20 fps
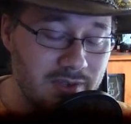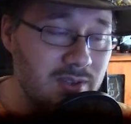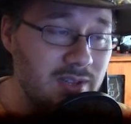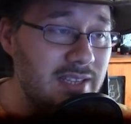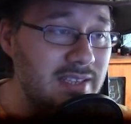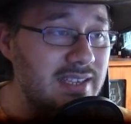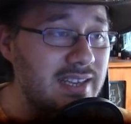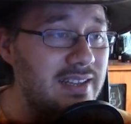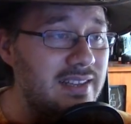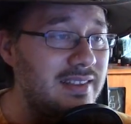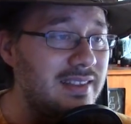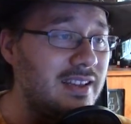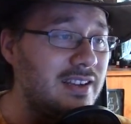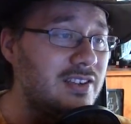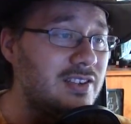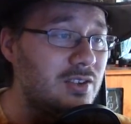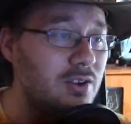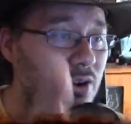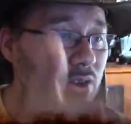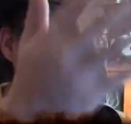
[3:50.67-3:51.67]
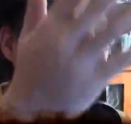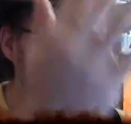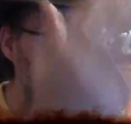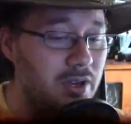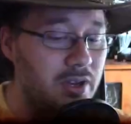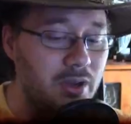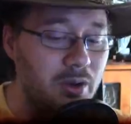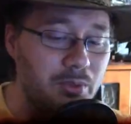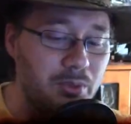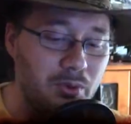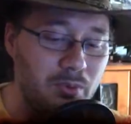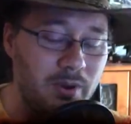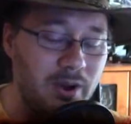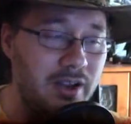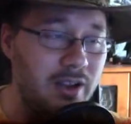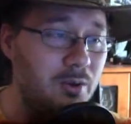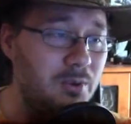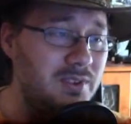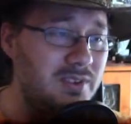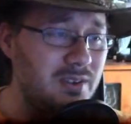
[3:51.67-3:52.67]
So let's get things started. I'm going to go through my
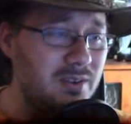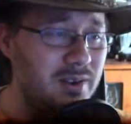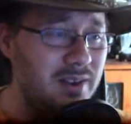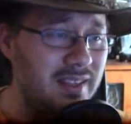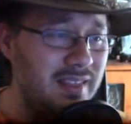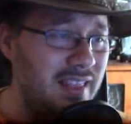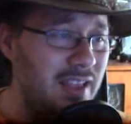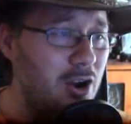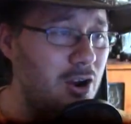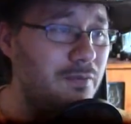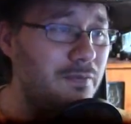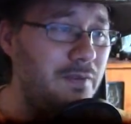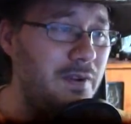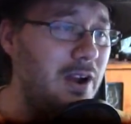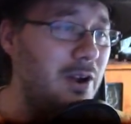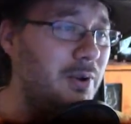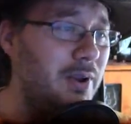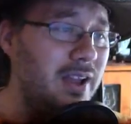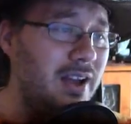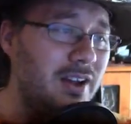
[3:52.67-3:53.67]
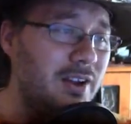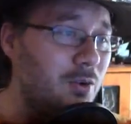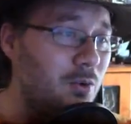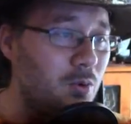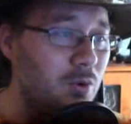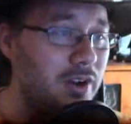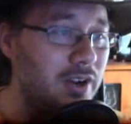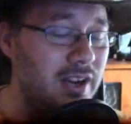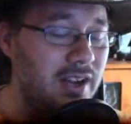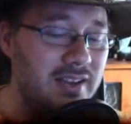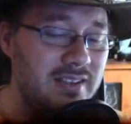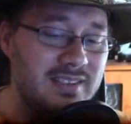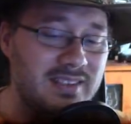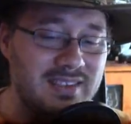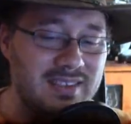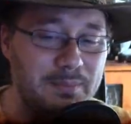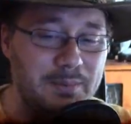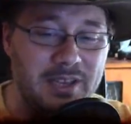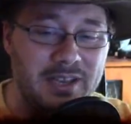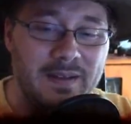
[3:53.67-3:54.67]
notes here, and they are very unorganized
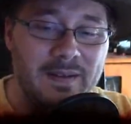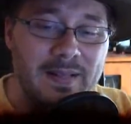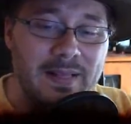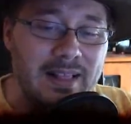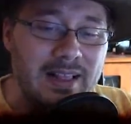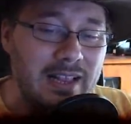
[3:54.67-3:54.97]
because, I mean,